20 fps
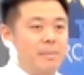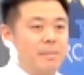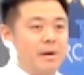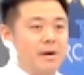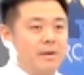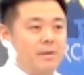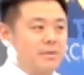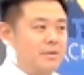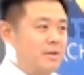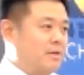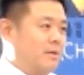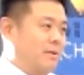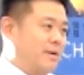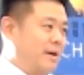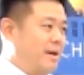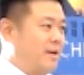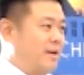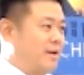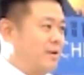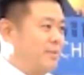email and it's like,
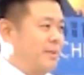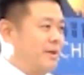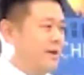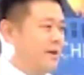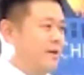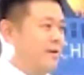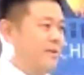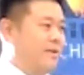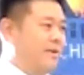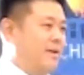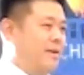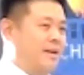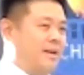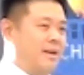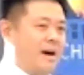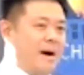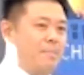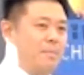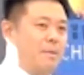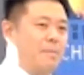okay, here we go.
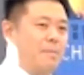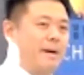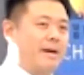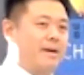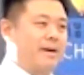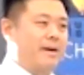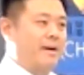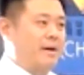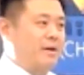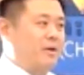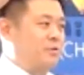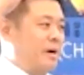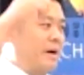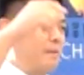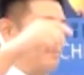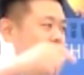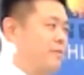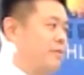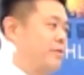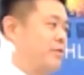Hop in my car,
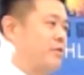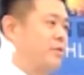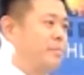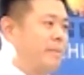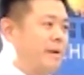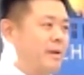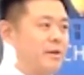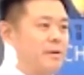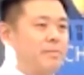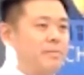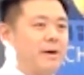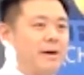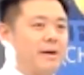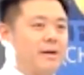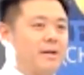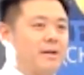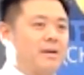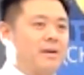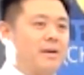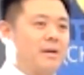drive over to Menlo
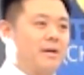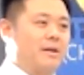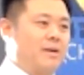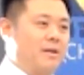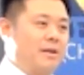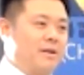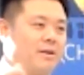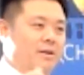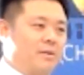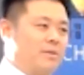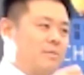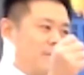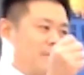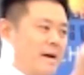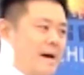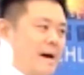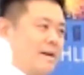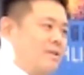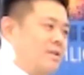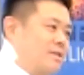Park, you know,
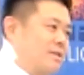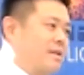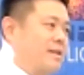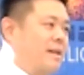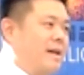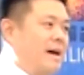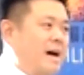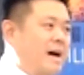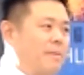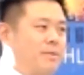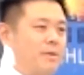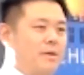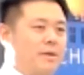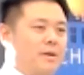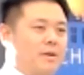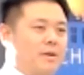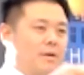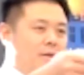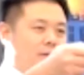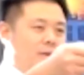access the lab,
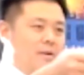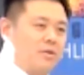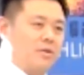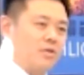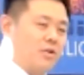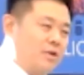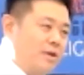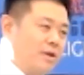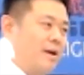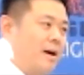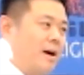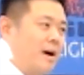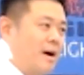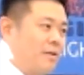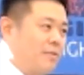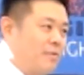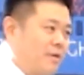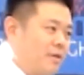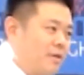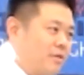turn it
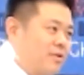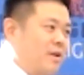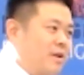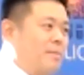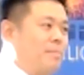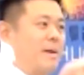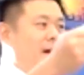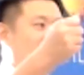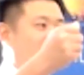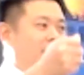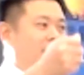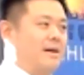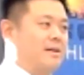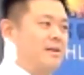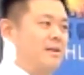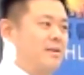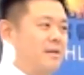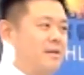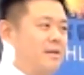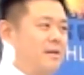off, turn it back
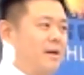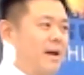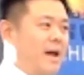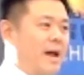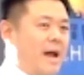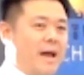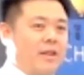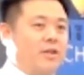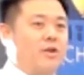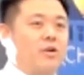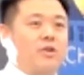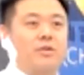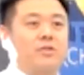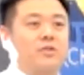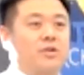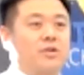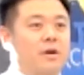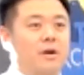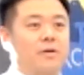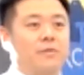on, and they're
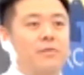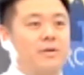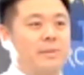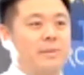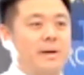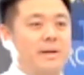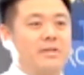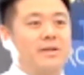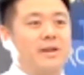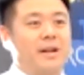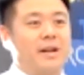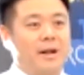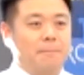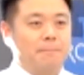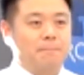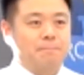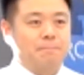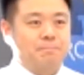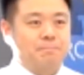good to go for the rest of the day.